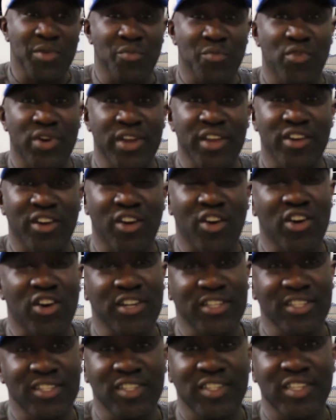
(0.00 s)
you bring your car
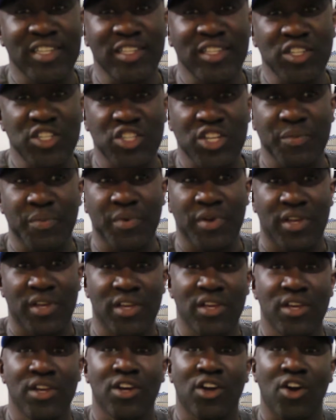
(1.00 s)
to the dealership,
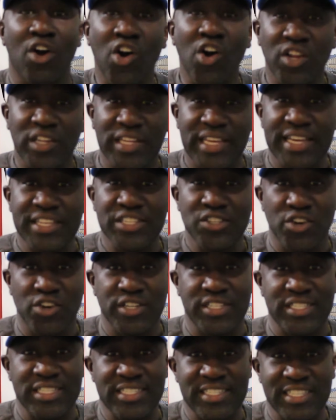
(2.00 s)
call the
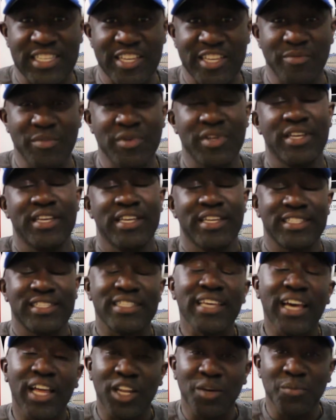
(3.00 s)
SRT team,
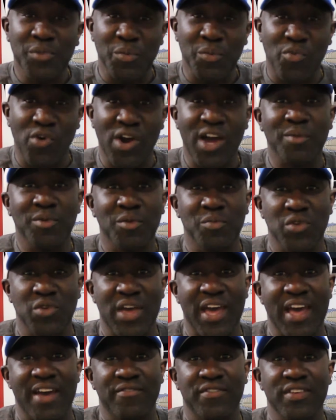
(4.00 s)
tell them the problem you
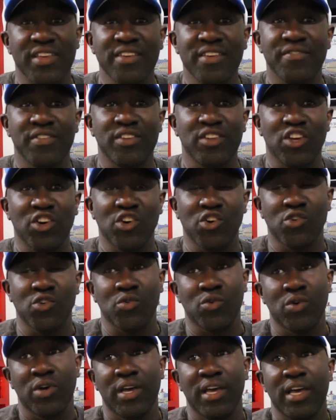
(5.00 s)
have, even
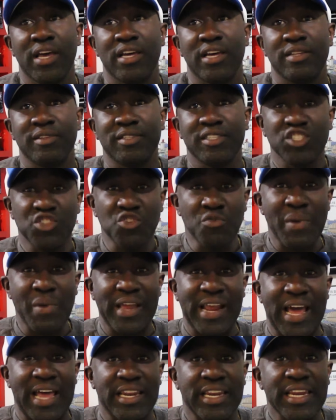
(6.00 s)
though you may
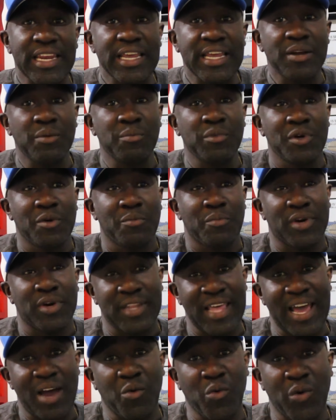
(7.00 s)
not need them, but
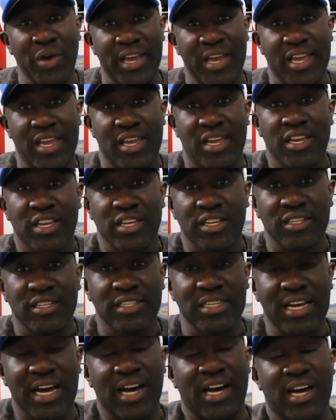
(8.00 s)
that way
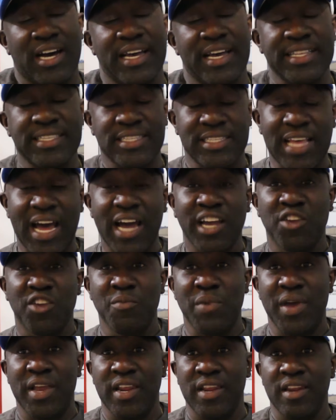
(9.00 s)
it's
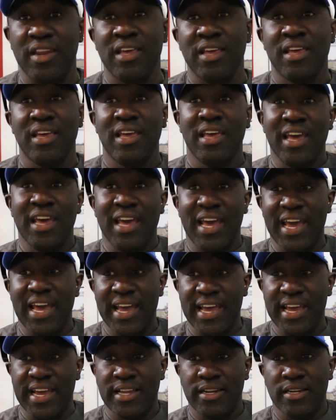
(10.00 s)
documented
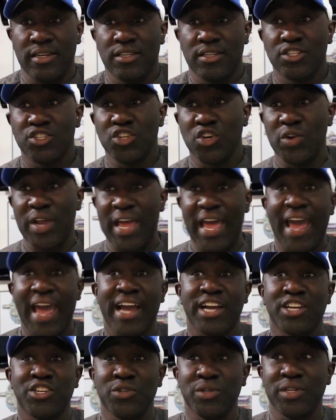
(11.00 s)
And so they
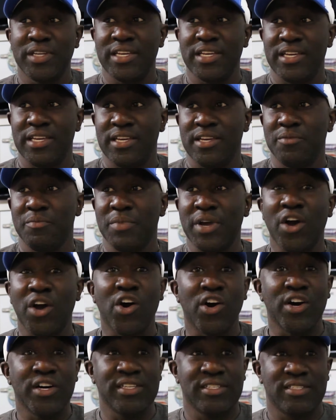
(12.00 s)
actually,
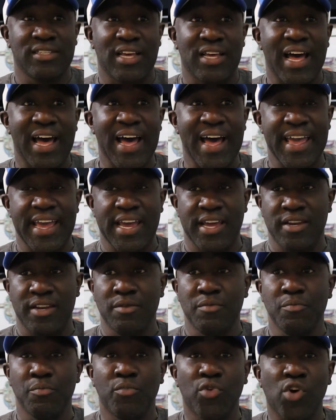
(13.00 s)
because I
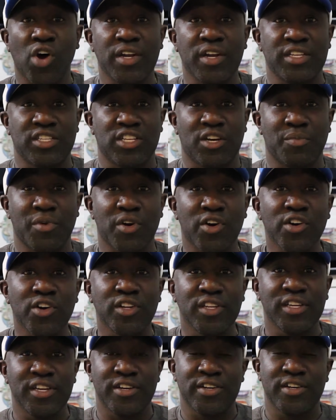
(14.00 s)
had brought this up
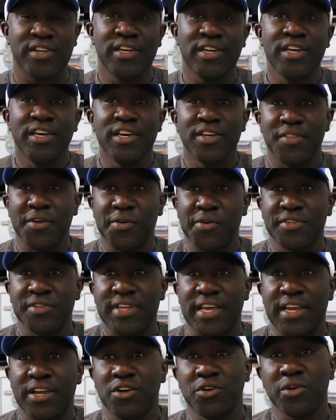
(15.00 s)
earlier, they was
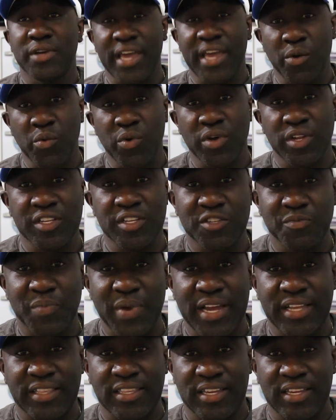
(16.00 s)
like, okay, we'll
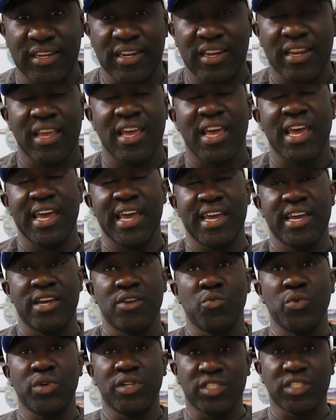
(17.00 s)
inspect it
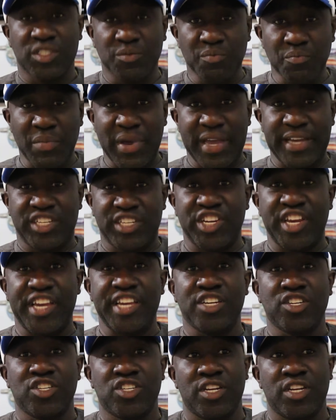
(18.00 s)
and may
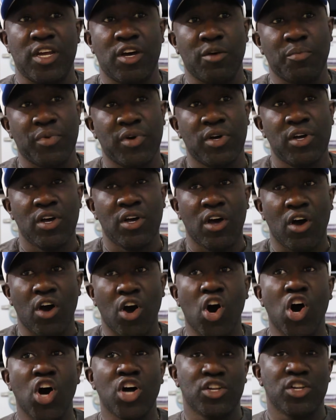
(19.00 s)
change it up
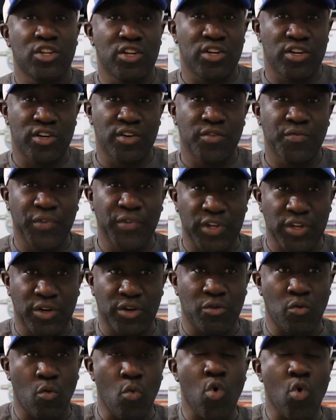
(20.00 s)
under
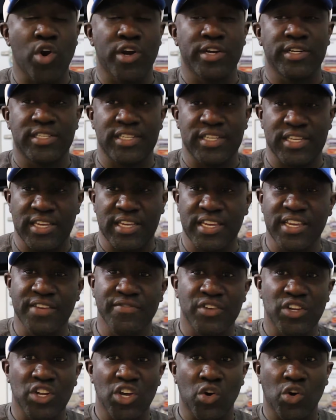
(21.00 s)
the warranty,
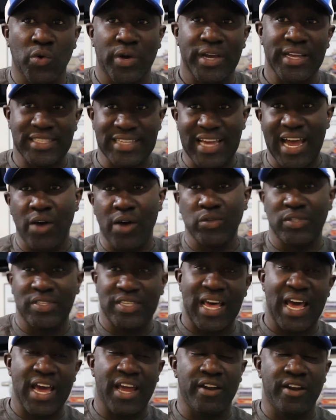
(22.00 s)
even though it's
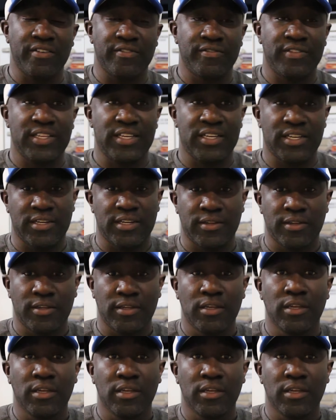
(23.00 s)
outside of the